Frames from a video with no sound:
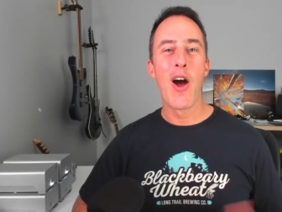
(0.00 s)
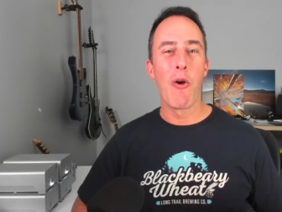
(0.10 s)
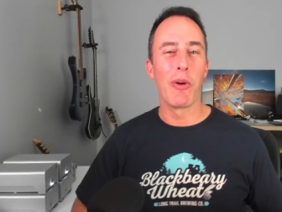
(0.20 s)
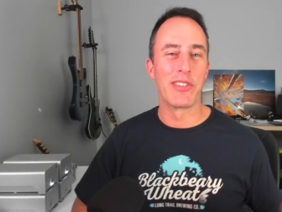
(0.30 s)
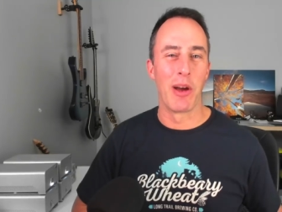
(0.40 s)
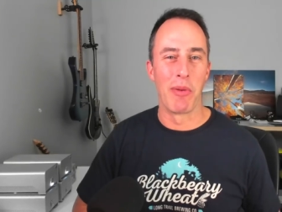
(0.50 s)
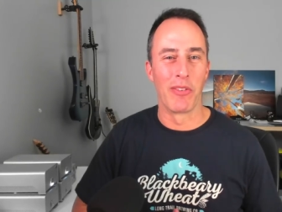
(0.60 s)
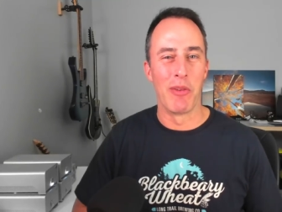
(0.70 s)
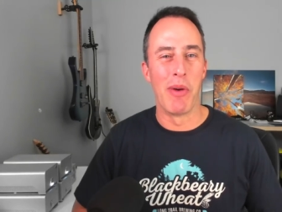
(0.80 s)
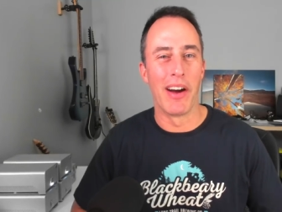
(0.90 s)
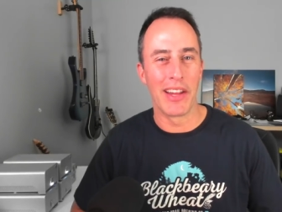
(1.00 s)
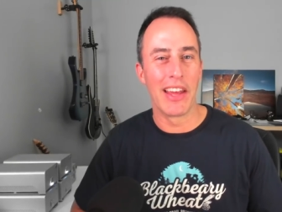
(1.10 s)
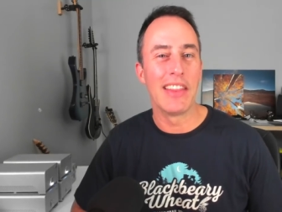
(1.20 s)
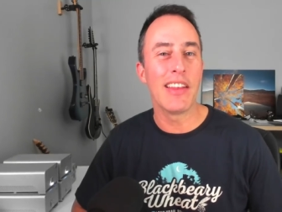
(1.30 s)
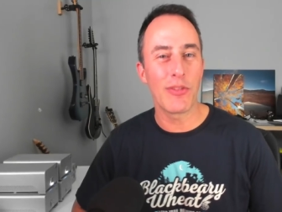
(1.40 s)
What's up, everybody?
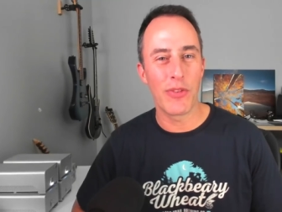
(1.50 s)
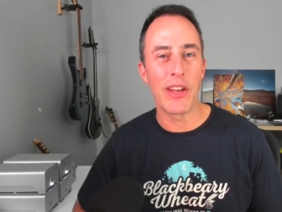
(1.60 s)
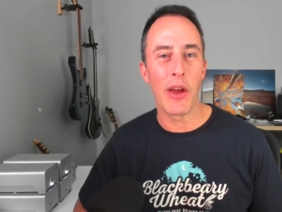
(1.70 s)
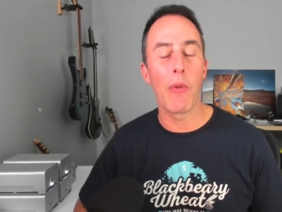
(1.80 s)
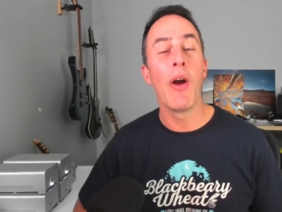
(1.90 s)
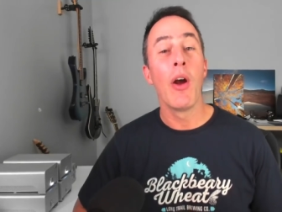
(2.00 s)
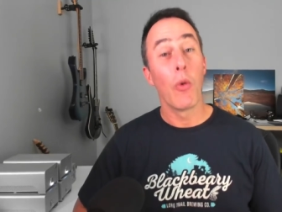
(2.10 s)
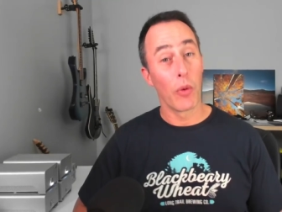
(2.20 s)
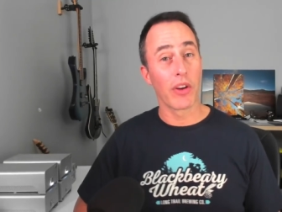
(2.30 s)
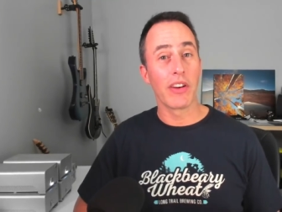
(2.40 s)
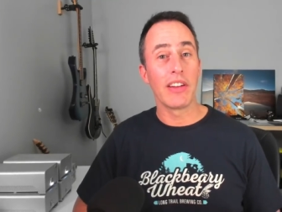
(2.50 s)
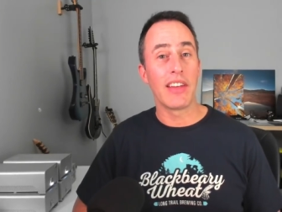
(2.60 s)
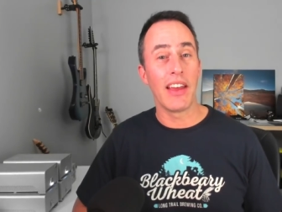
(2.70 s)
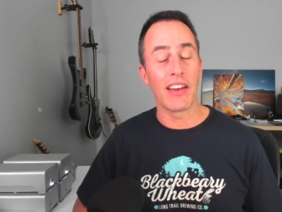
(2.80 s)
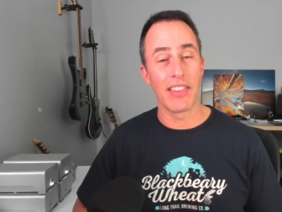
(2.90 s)
In this video, we're going to
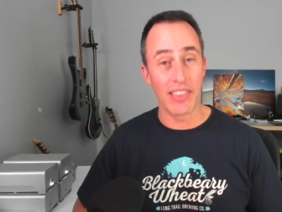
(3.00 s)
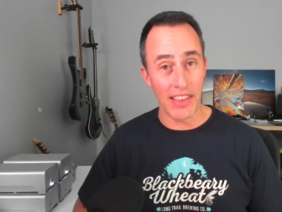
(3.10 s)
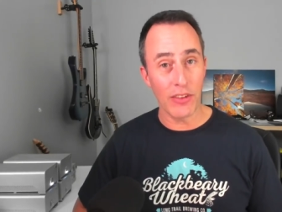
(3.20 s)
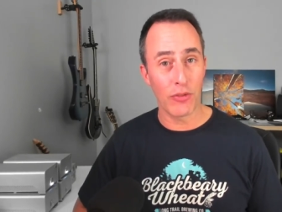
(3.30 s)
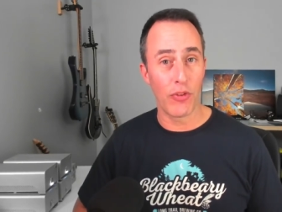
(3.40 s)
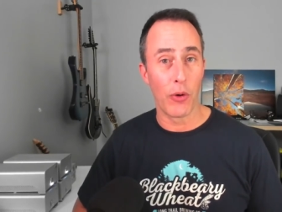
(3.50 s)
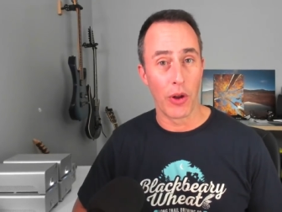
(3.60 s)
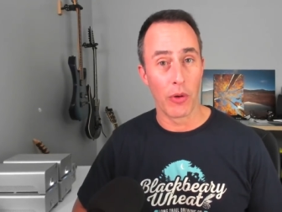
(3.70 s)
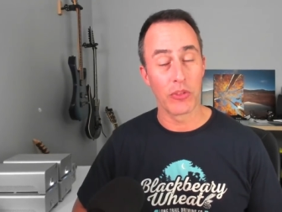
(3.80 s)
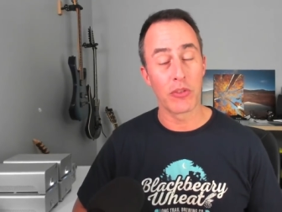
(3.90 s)
take this photo and